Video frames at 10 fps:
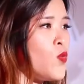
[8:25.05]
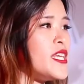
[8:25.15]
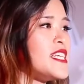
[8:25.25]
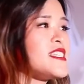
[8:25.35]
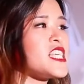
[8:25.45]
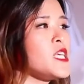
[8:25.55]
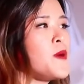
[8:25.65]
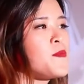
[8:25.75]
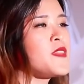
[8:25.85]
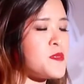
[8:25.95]
We need to keep
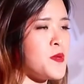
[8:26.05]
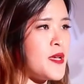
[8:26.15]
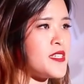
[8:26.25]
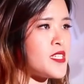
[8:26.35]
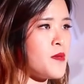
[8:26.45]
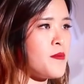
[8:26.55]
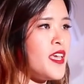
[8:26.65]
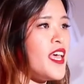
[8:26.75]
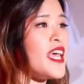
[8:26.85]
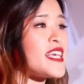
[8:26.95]
up this momentum
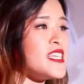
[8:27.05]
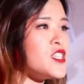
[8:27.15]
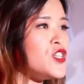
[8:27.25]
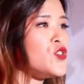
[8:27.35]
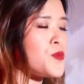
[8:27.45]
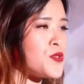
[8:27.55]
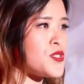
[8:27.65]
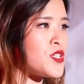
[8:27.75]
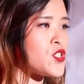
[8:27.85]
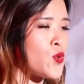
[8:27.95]
and continue
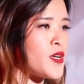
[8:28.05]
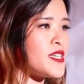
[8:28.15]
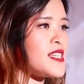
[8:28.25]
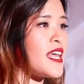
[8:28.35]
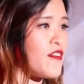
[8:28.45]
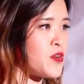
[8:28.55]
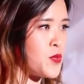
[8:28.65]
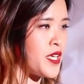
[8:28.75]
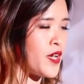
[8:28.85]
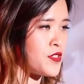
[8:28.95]
producing stories that
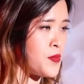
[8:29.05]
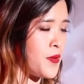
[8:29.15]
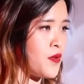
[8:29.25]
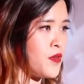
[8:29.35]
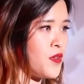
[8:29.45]
everyone cares about.